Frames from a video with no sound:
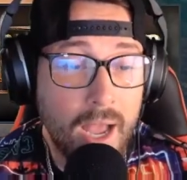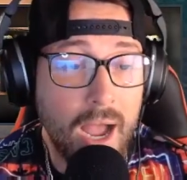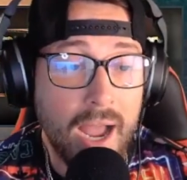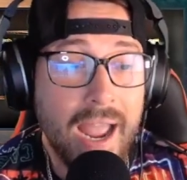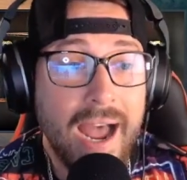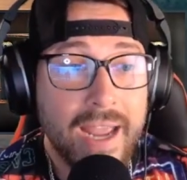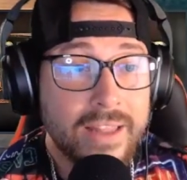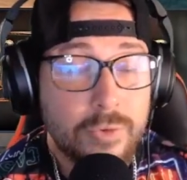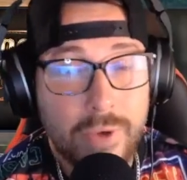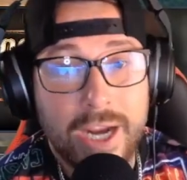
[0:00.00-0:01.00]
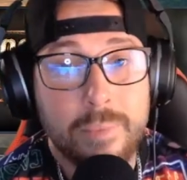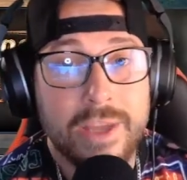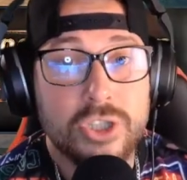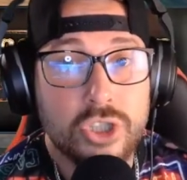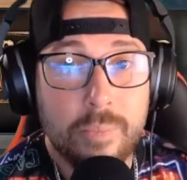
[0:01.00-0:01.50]
I highly
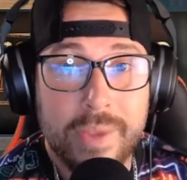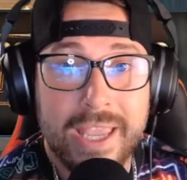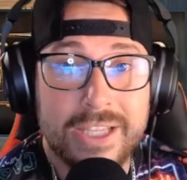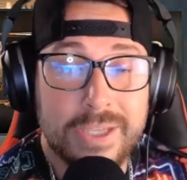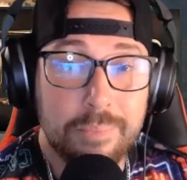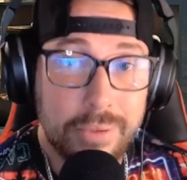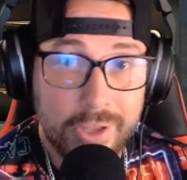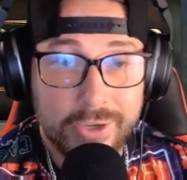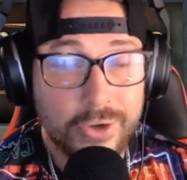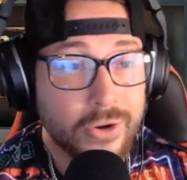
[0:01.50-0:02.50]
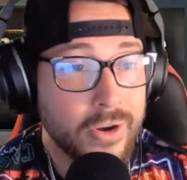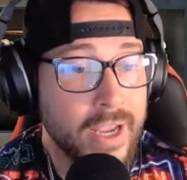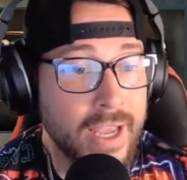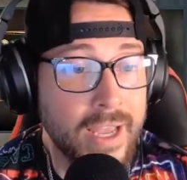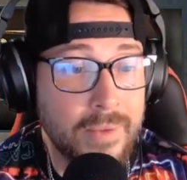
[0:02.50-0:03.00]
recommend jumping into Plunder.
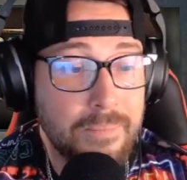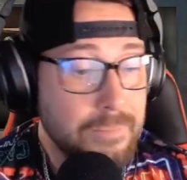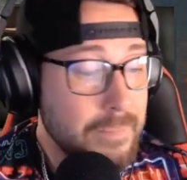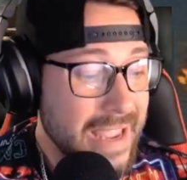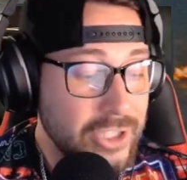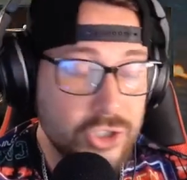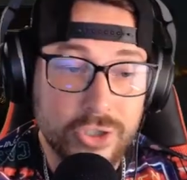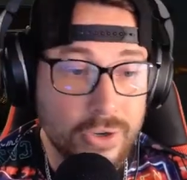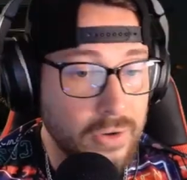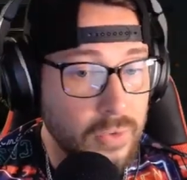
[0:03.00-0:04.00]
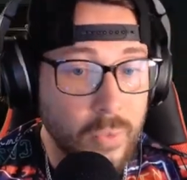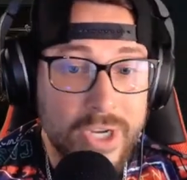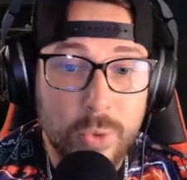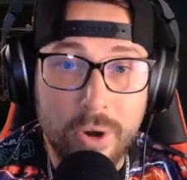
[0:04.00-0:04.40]
Make sure when you are